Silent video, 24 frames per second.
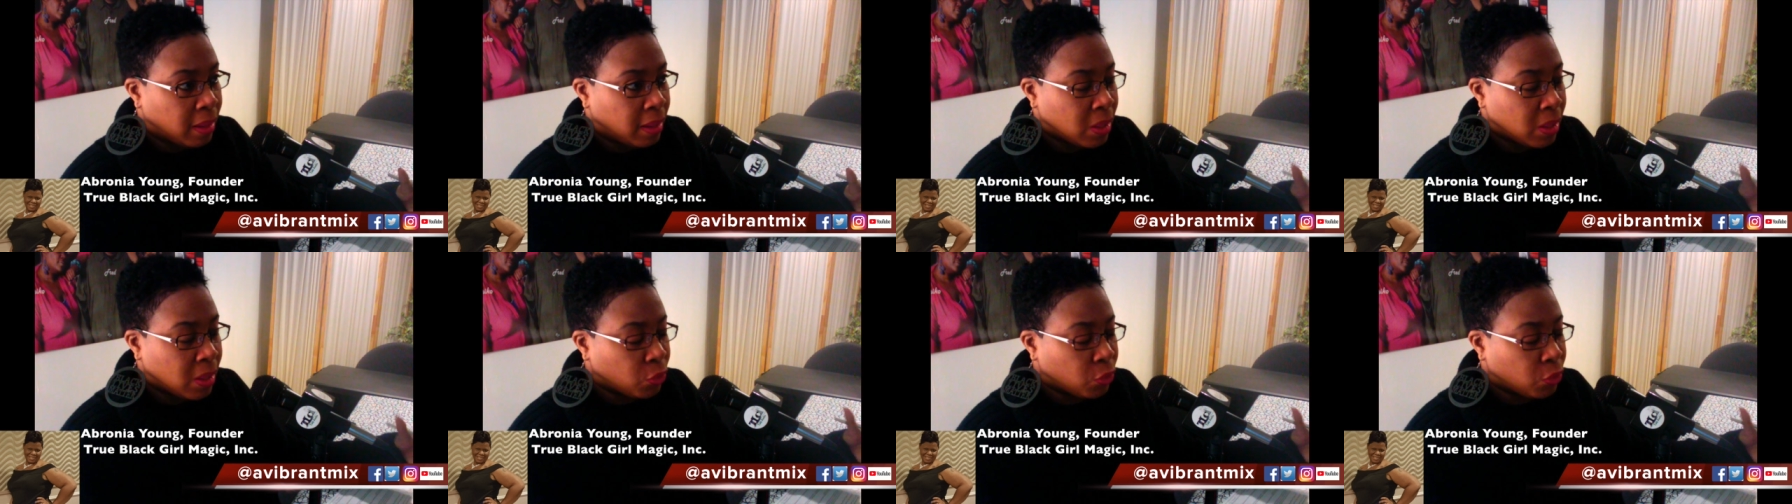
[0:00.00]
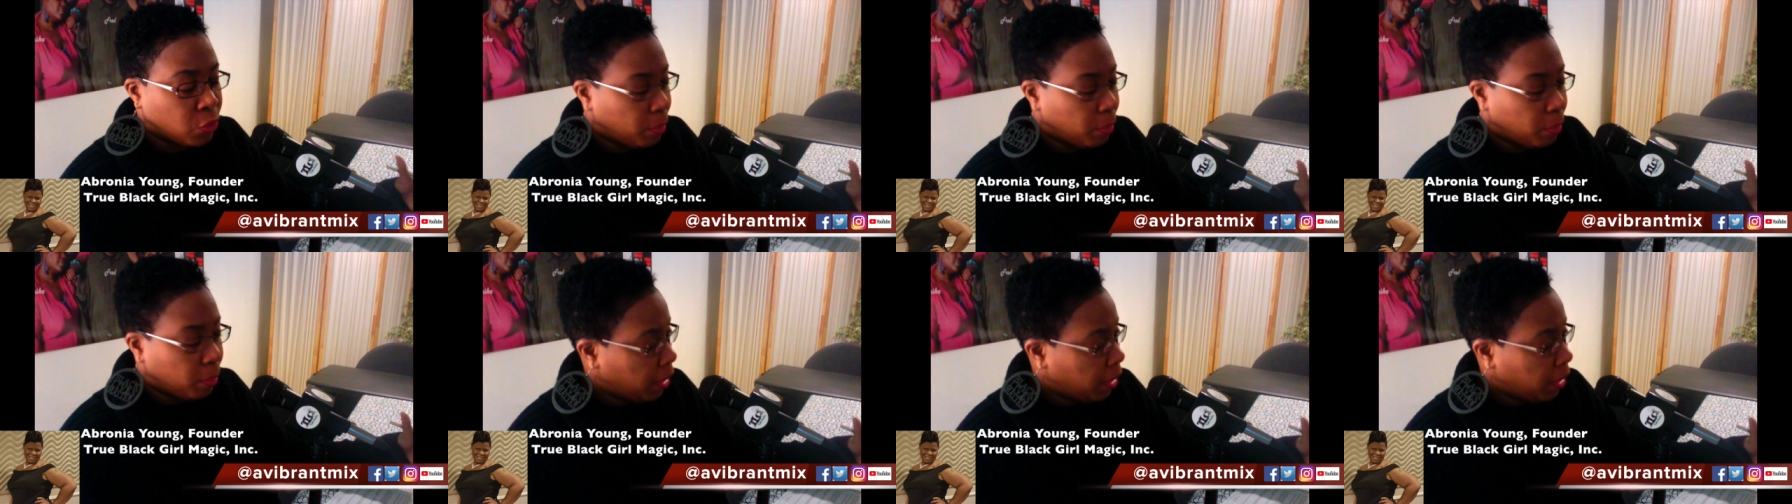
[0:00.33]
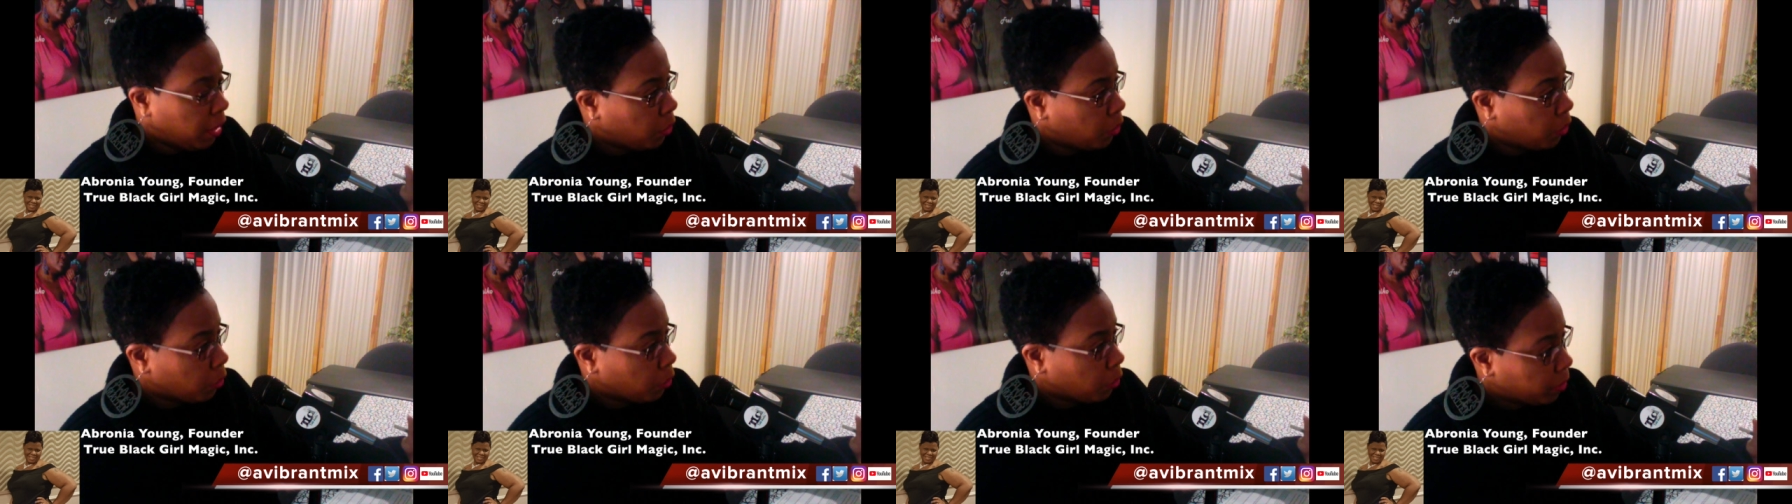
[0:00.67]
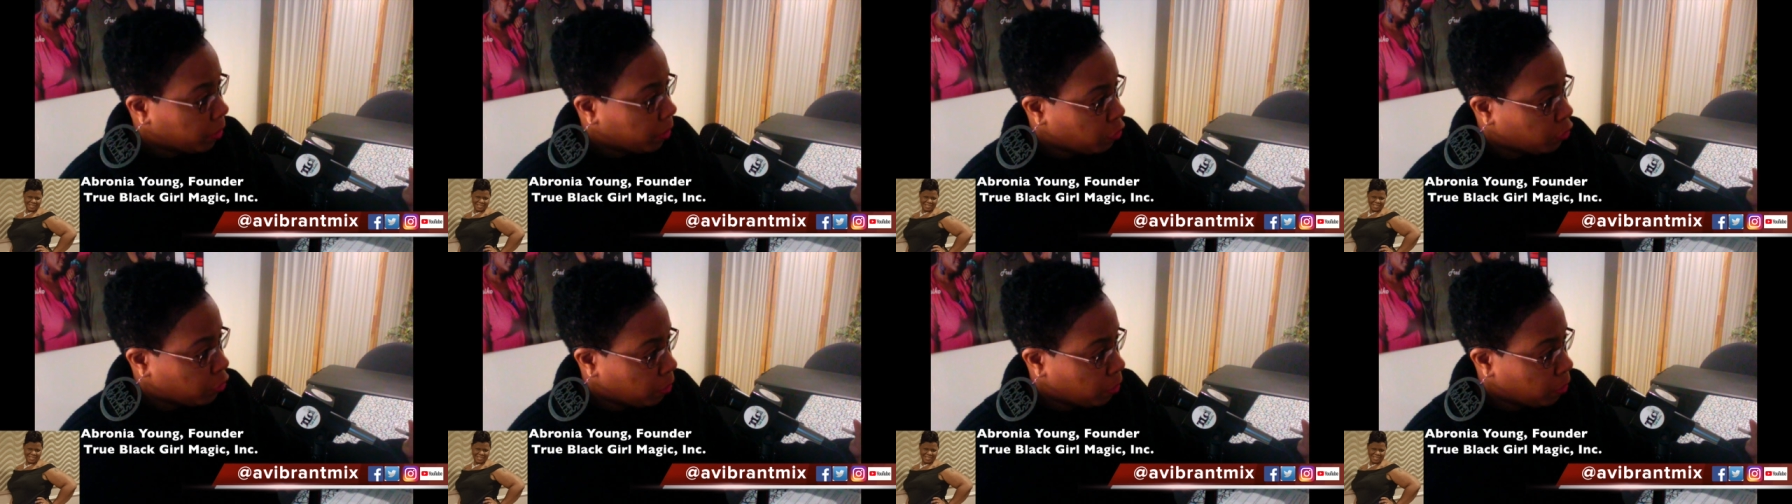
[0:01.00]
social media
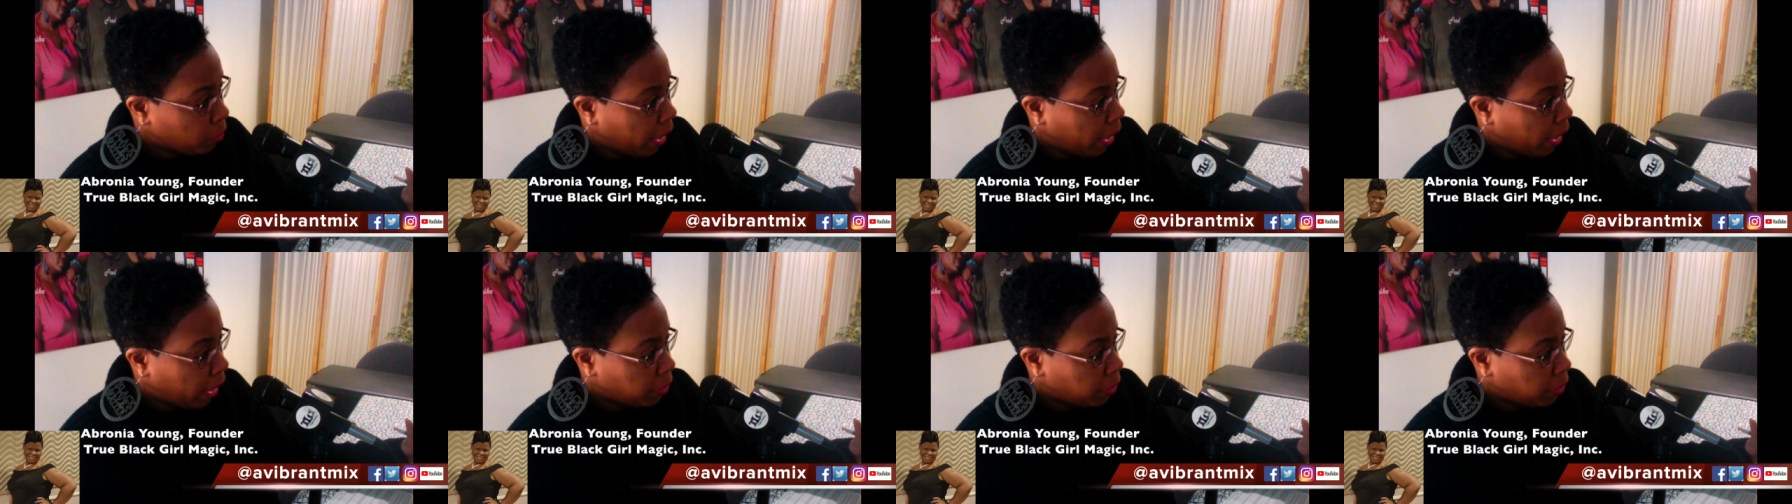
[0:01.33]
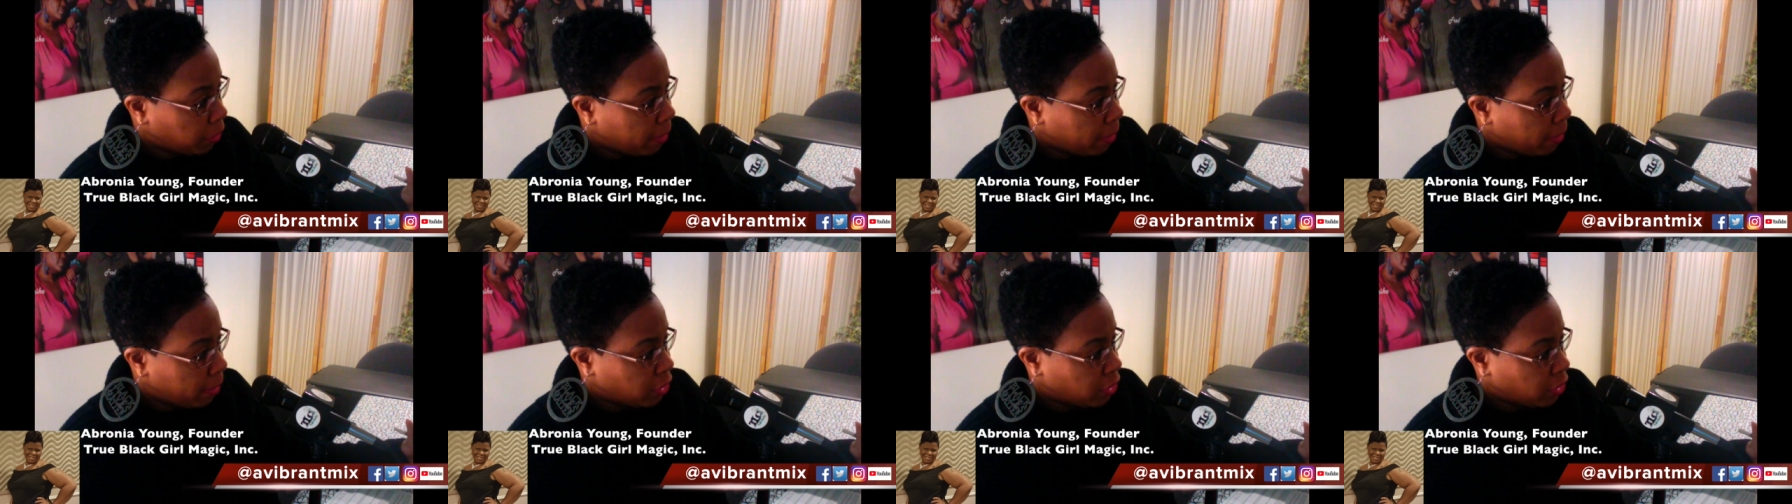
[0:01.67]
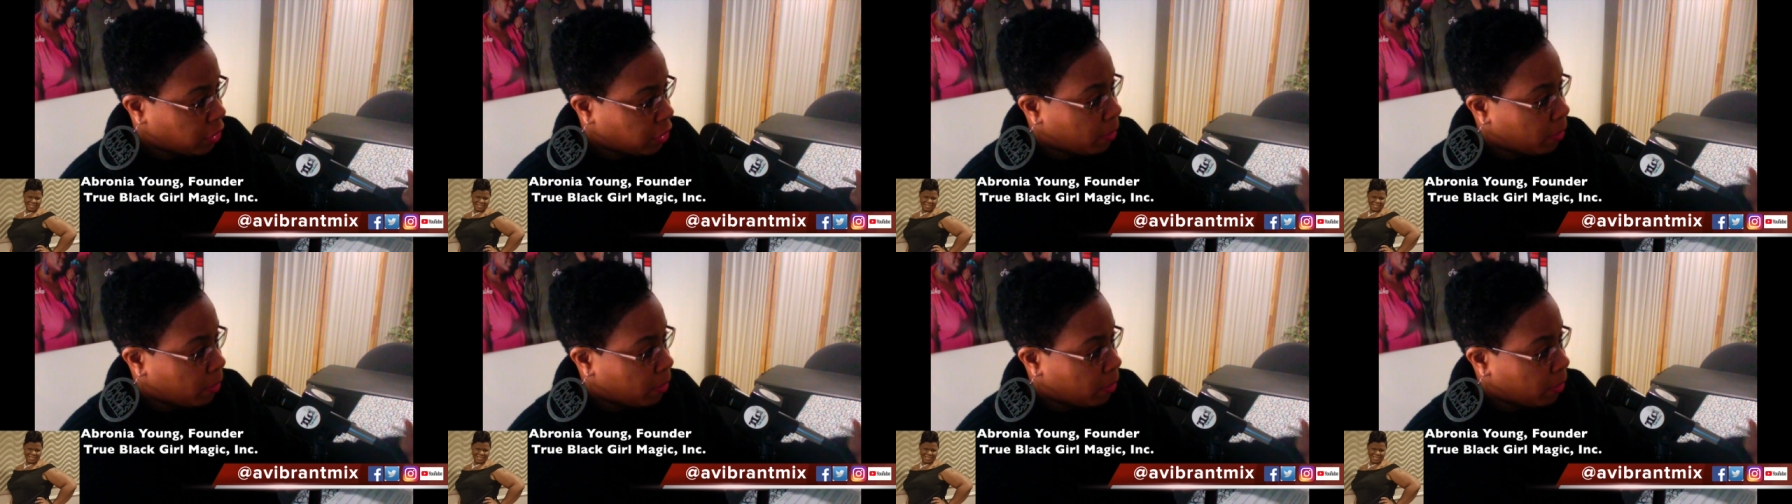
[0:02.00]
group of True Black Girl Magic,